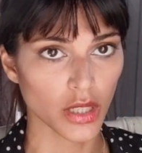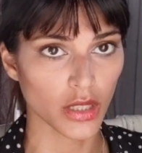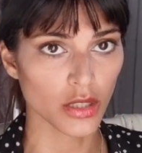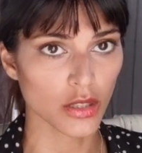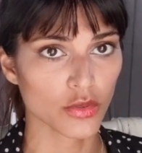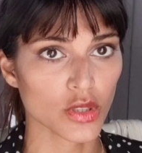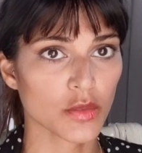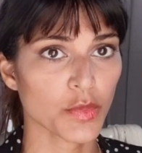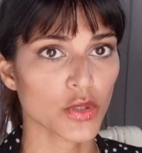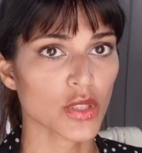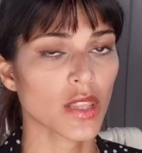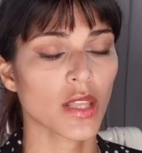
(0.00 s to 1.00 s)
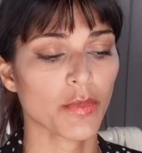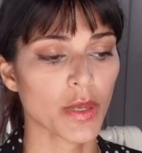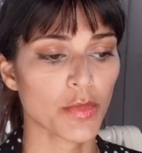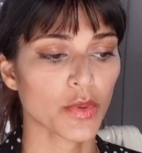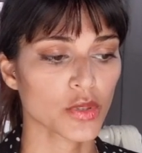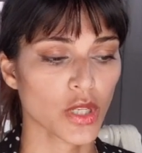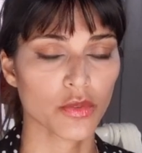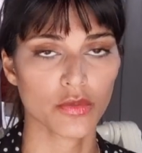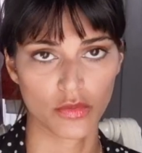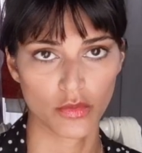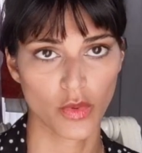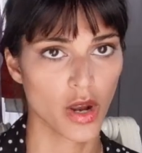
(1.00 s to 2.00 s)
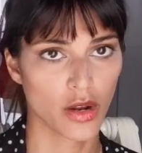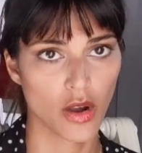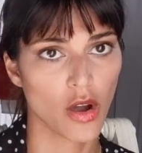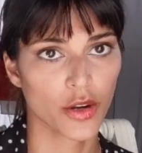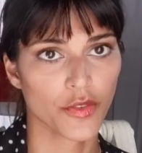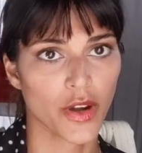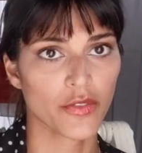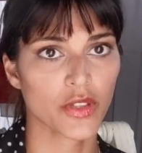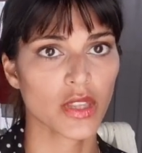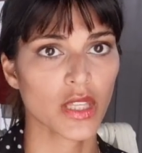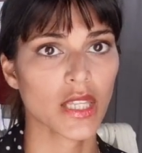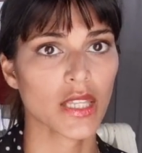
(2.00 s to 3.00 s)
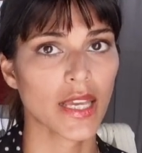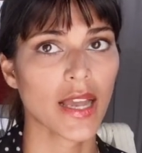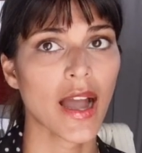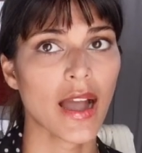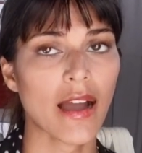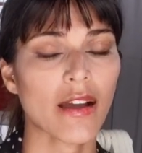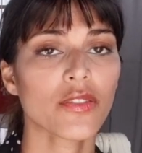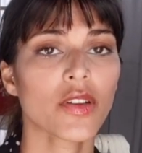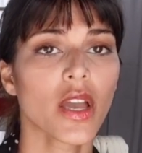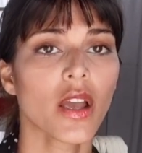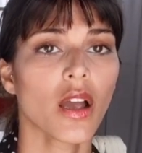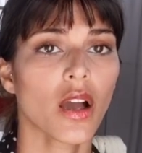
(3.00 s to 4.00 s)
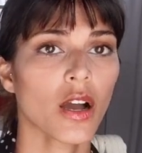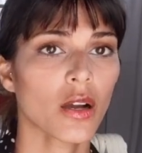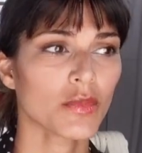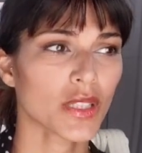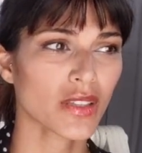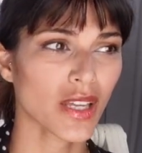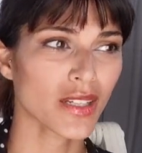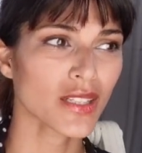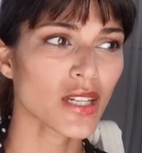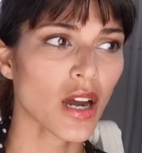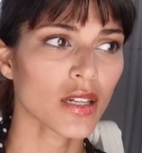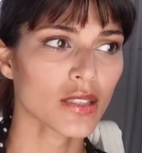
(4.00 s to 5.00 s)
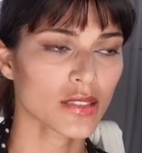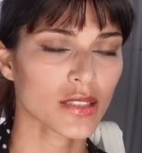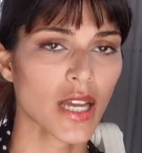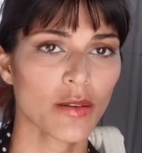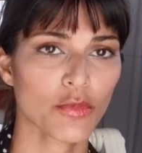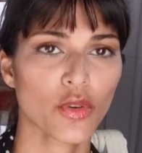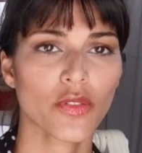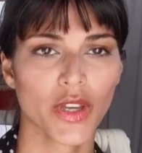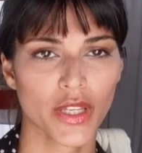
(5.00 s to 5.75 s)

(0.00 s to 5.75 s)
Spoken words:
you know, disputing that people don't work hard for everything that they have. They need to understand more of